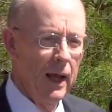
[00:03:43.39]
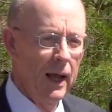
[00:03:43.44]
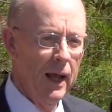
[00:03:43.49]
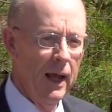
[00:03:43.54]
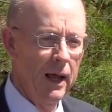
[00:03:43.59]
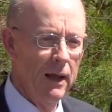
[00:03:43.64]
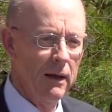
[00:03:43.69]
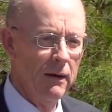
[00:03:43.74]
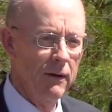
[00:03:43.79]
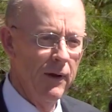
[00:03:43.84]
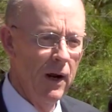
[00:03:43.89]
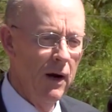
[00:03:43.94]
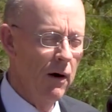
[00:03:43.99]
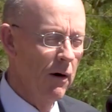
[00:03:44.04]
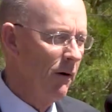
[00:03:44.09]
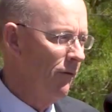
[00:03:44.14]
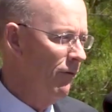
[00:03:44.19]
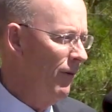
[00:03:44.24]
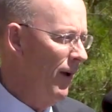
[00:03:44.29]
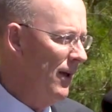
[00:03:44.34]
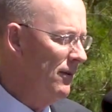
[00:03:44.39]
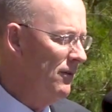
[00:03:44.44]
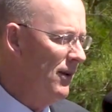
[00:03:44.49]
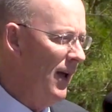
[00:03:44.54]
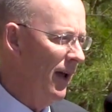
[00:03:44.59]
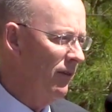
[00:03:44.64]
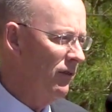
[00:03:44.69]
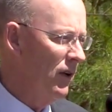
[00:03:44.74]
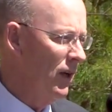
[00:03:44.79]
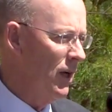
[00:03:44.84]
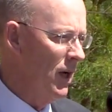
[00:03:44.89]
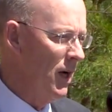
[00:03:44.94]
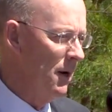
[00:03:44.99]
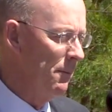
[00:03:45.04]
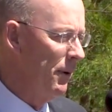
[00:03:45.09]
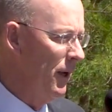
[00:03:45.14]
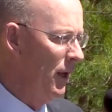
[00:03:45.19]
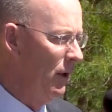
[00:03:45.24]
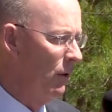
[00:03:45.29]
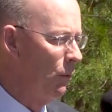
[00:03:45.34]
and they are a fantastic
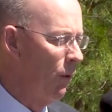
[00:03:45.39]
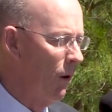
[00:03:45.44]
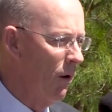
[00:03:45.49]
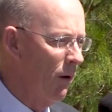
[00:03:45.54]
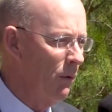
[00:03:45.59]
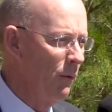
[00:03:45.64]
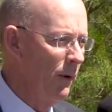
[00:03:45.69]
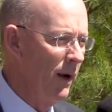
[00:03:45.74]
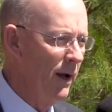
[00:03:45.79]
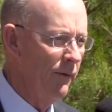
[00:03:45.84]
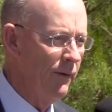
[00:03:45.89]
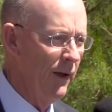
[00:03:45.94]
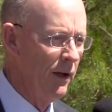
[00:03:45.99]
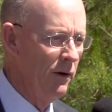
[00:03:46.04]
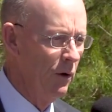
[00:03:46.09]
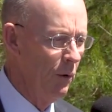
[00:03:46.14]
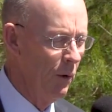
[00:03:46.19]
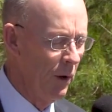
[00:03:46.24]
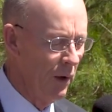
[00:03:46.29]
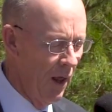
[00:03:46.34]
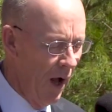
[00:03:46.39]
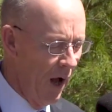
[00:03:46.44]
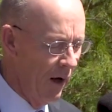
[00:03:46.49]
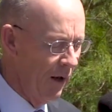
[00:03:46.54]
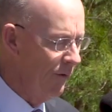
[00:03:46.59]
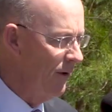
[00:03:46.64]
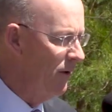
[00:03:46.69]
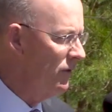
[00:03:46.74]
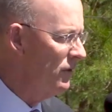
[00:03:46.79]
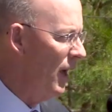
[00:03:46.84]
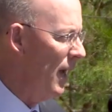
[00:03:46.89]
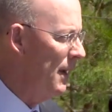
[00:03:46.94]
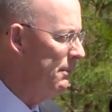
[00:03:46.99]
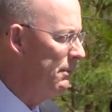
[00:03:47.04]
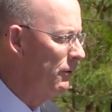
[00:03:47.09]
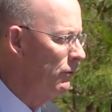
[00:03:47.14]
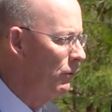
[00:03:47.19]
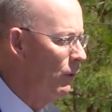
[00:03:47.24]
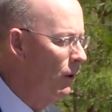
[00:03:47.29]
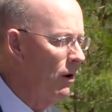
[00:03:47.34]
company to work with. They do a lot of this
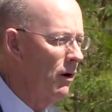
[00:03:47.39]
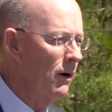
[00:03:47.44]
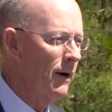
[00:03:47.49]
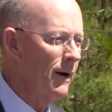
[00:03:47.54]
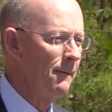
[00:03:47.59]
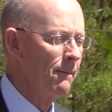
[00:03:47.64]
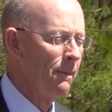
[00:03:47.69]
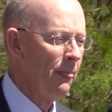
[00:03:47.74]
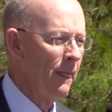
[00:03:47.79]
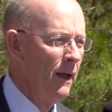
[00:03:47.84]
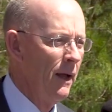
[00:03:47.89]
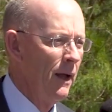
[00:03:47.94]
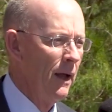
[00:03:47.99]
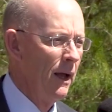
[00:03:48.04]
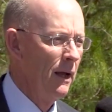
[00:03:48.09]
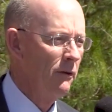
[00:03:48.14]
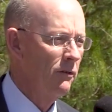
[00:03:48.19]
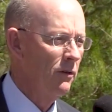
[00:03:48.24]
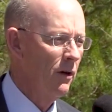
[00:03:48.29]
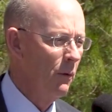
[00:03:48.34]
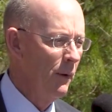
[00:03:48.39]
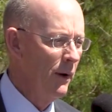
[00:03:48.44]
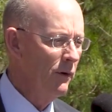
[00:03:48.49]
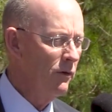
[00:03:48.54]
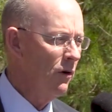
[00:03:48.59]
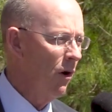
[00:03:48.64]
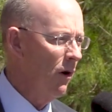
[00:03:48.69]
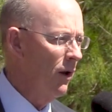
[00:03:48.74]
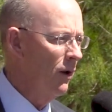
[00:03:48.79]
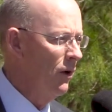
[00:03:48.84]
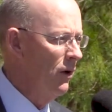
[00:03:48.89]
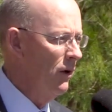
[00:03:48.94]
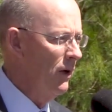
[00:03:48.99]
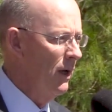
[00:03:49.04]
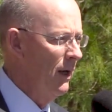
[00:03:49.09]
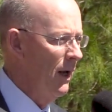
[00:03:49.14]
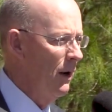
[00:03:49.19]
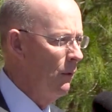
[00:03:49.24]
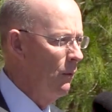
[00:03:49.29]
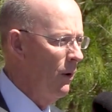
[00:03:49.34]
type of work, and so we started
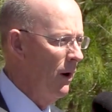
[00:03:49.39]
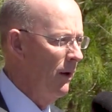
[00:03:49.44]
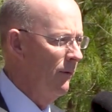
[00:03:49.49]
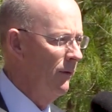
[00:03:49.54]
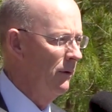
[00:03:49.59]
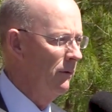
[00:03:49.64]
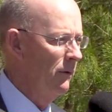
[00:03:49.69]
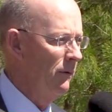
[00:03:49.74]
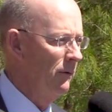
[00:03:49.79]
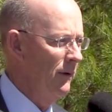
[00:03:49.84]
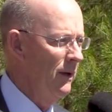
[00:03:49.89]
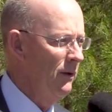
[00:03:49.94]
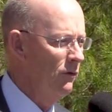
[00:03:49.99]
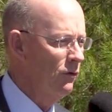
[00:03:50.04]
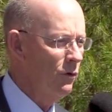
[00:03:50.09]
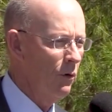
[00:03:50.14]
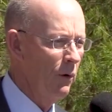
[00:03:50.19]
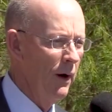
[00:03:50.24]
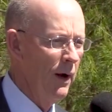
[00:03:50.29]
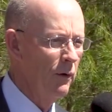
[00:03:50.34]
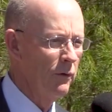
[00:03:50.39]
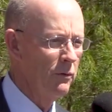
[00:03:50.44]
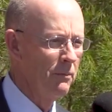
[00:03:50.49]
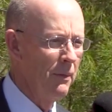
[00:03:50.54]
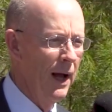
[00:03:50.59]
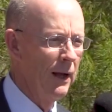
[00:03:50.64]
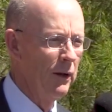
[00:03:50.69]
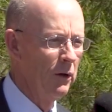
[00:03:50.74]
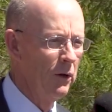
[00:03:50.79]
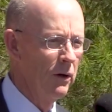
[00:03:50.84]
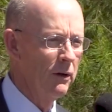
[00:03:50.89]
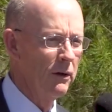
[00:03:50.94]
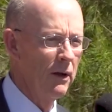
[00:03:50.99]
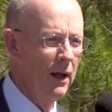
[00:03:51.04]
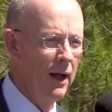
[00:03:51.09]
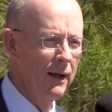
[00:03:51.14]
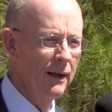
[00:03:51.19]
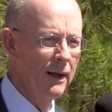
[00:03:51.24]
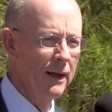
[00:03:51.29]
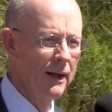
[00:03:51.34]
looking at what these trails might look
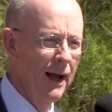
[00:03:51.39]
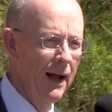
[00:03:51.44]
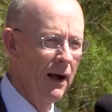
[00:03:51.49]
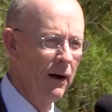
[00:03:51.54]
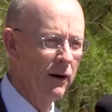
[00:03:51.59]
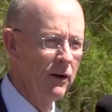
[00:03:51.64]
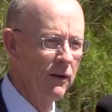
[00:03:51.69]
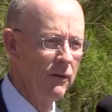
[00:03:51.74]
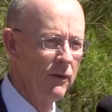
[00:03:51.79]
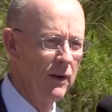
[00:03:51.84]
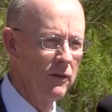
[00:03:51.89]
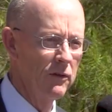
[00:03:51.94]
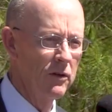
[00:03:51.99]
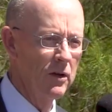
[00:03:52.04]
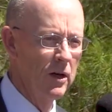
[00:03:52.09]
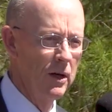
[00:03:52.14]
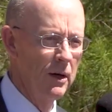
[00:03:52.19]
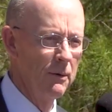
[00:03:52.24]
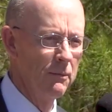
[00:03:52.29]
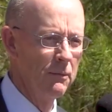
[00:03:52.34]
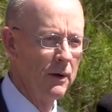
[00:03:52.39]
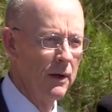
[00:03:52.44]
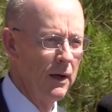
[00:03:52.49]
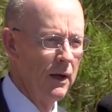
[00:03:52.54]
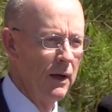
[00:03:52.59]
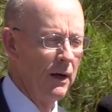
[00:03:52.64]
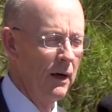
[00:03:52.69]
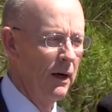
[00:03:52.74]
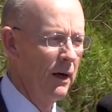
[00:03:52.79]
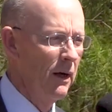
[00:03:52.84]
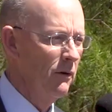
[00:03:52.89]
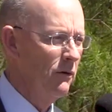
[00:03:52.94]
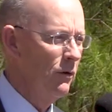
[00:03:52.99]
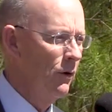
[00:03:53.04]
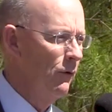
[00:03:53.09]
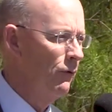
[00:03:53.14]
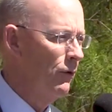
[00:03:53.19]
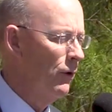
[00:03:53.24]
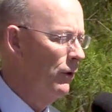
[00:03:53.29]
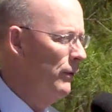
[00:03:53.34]
like and how could this come
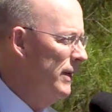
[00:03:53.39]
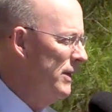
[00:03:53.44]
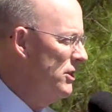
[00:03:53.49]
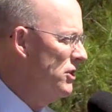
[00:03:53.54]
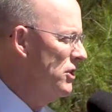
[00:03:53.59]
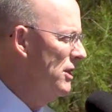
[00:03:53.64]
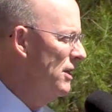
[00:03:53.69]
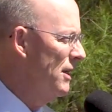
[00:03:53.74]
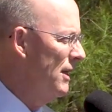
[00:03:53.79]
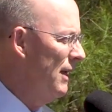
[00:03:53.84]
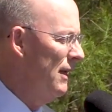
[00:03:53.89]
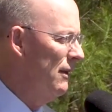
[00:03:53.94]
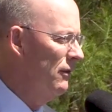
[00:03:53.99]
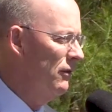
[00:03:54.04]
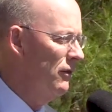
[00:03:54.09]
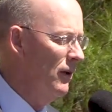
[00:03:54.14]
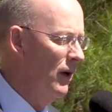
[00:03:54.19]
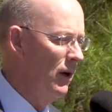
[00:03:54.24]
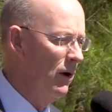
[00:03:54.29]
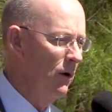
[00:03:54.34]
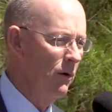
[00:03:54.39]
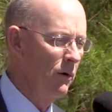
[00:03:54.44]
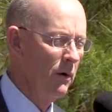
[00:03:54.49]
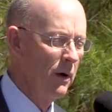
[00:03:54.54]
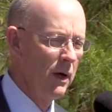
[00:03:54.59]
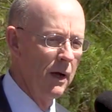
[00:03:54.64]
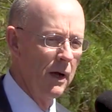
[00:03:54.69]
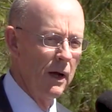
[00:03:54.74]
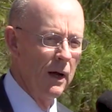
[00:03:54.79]
to fruition. And so